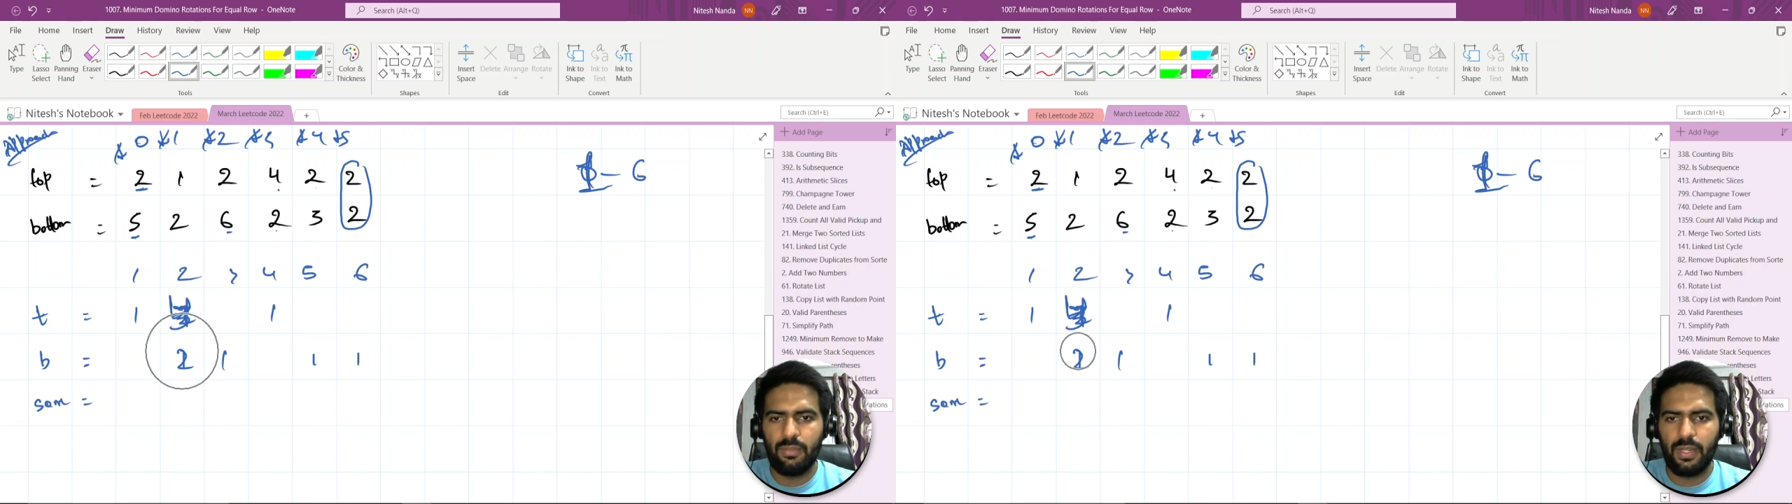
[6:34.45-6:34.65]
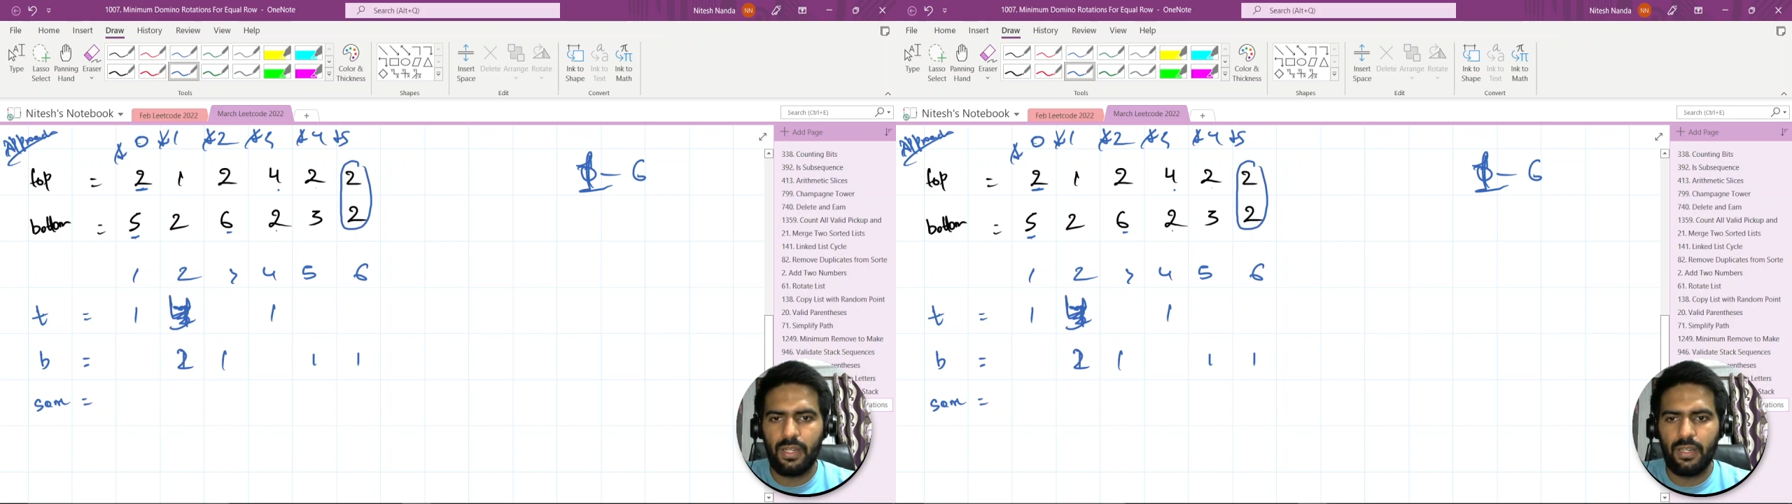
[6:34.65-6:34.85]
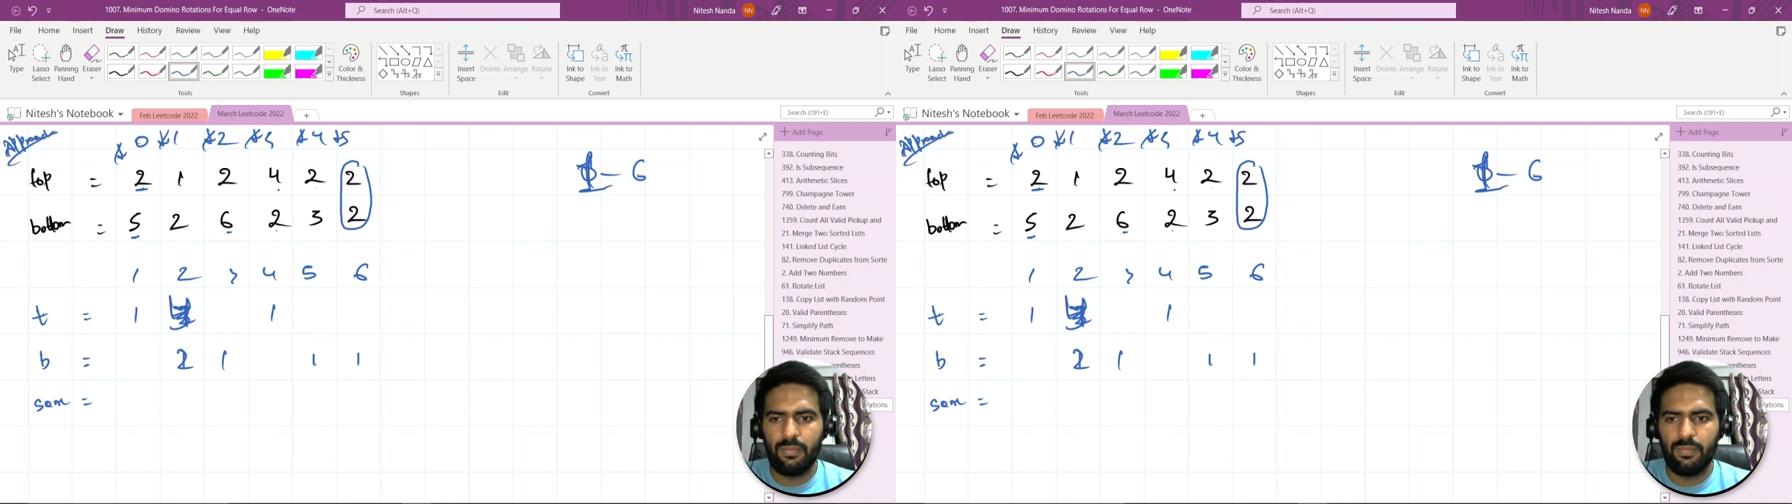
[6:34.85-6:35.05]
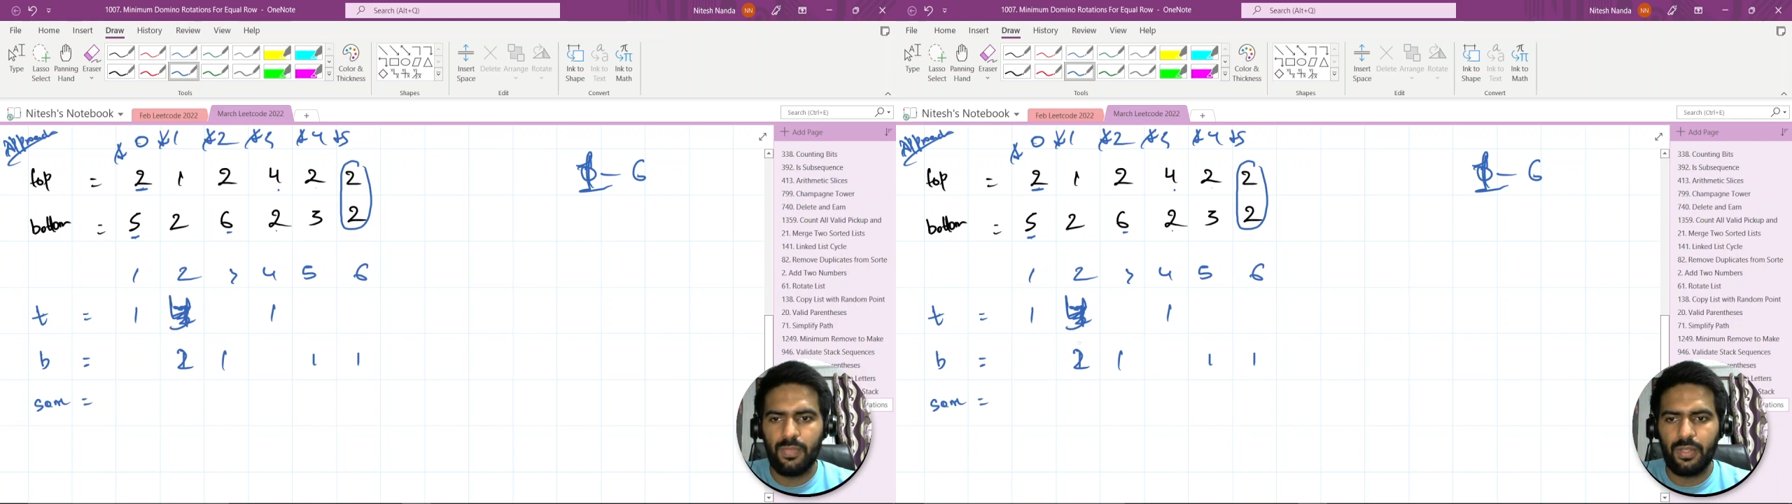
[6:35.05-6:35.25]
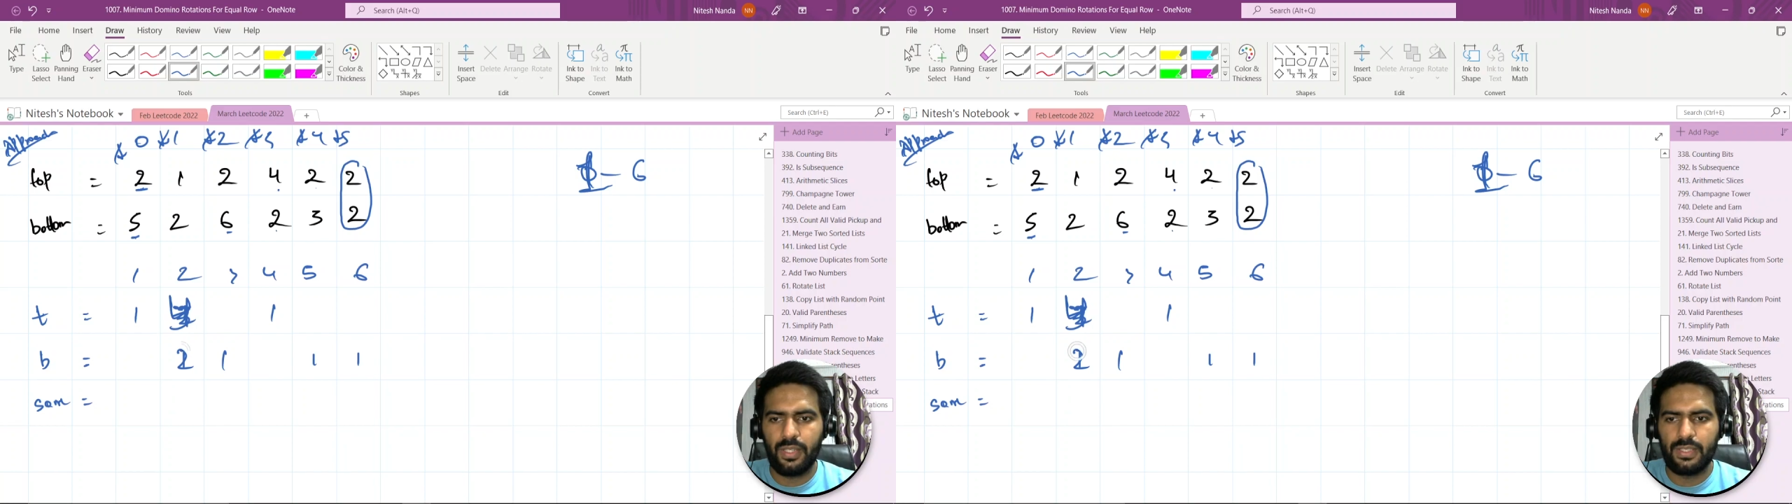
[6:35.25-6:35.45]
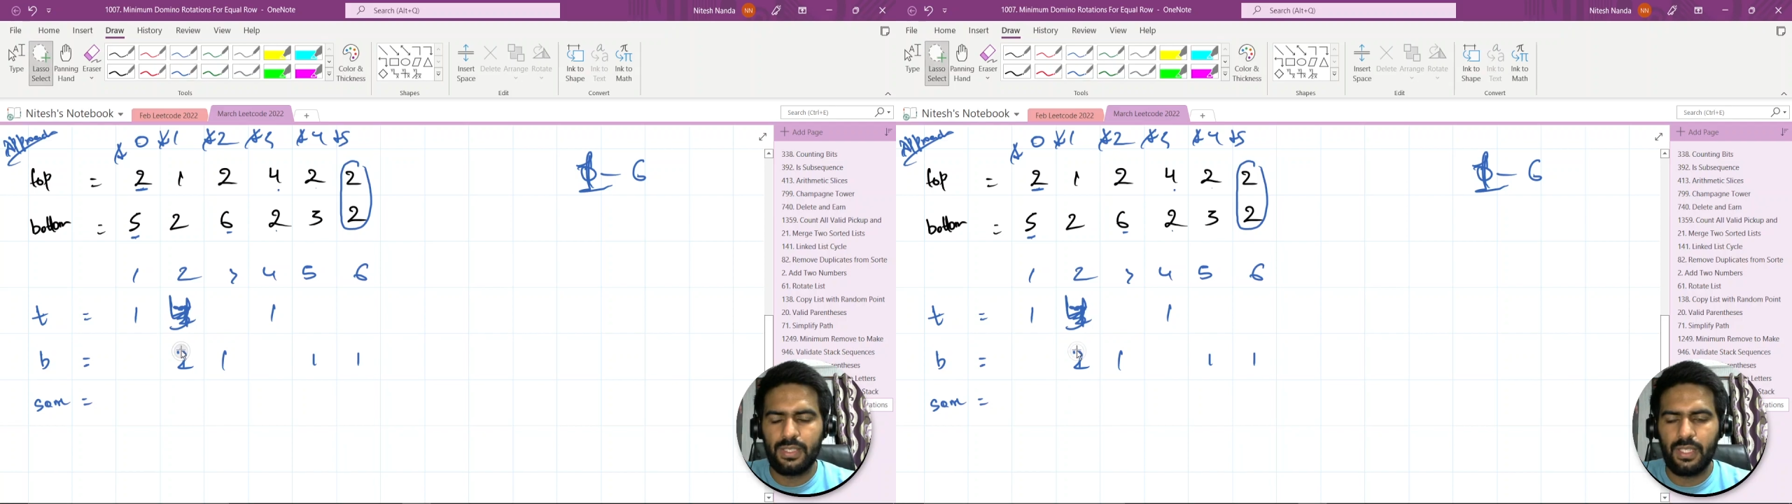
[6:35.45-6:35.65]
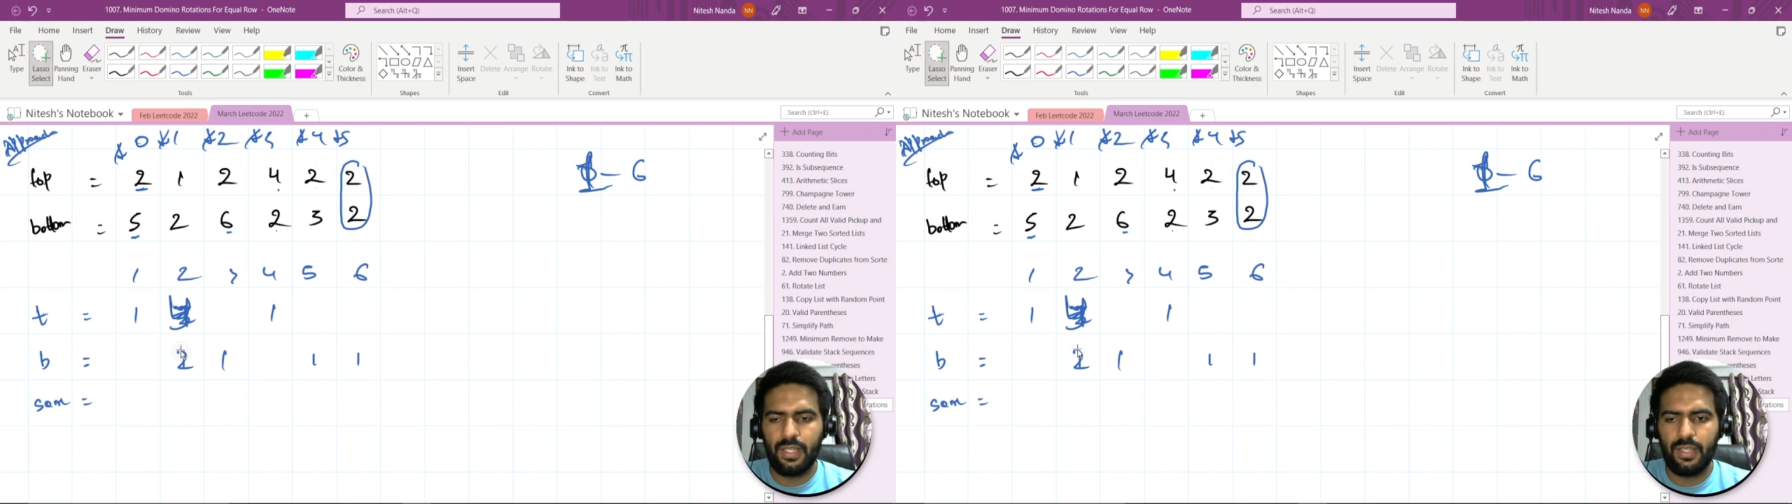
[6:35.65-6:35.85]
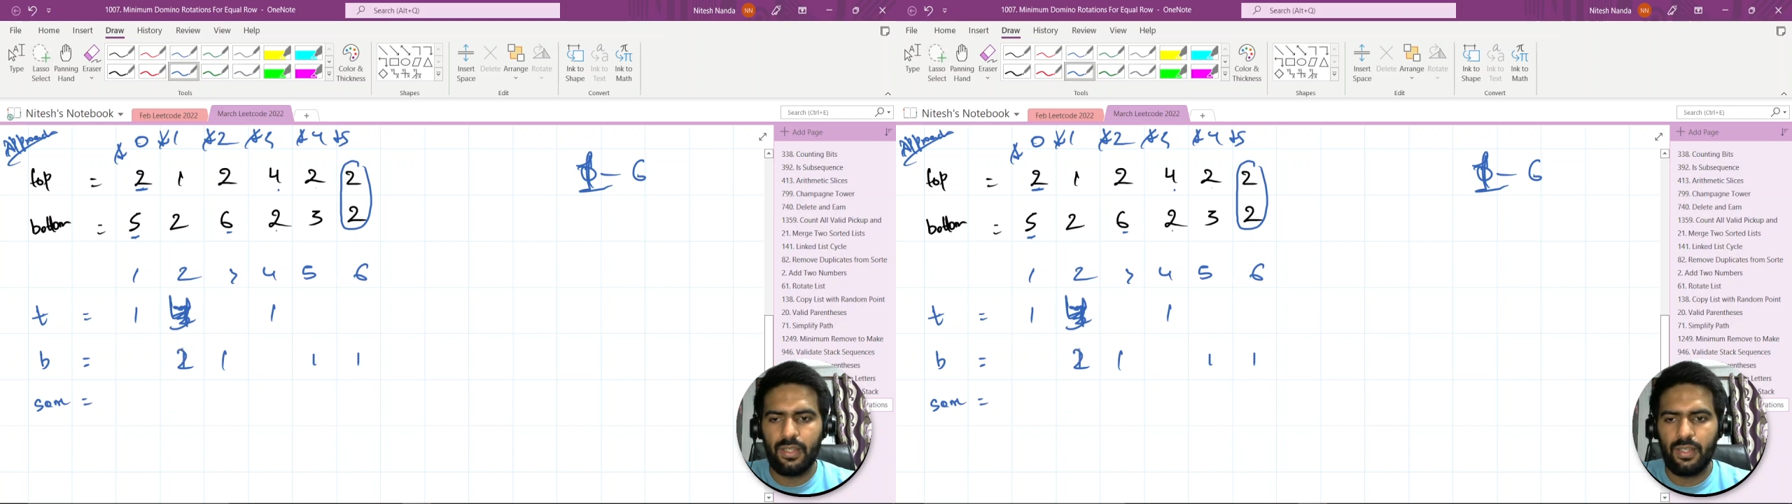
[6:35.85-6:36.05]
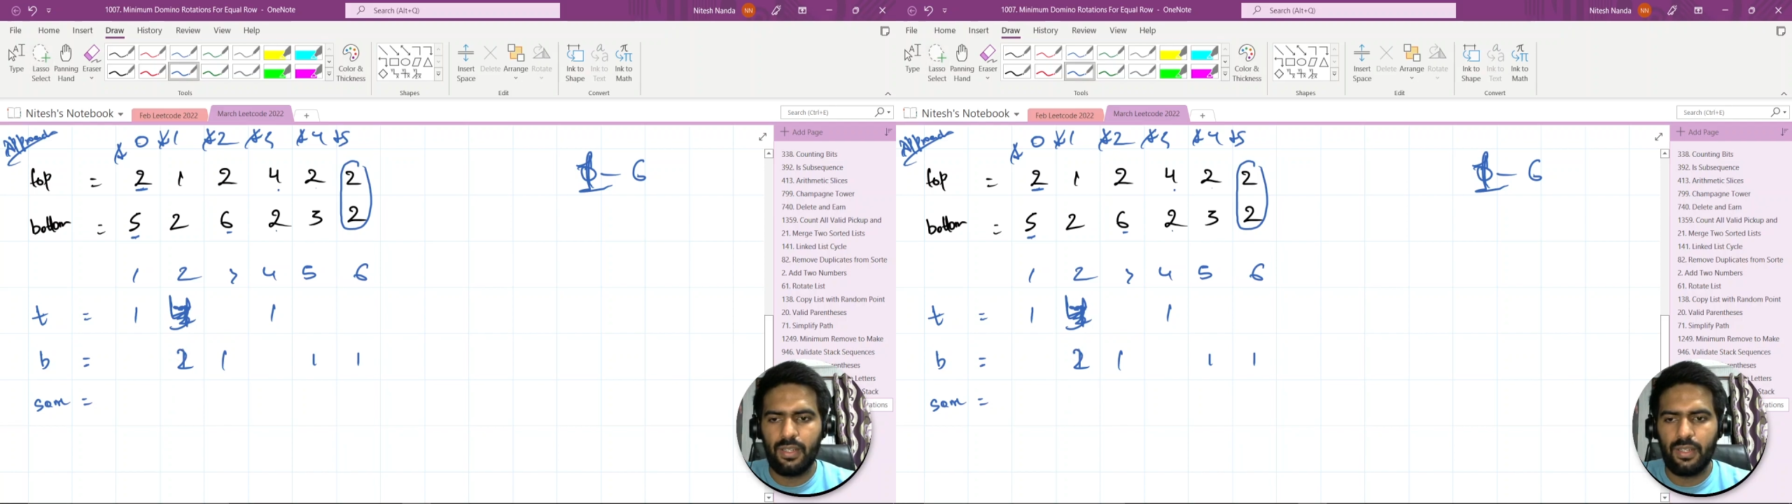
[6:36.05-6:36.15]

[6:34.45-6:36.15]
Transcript: become, you can say,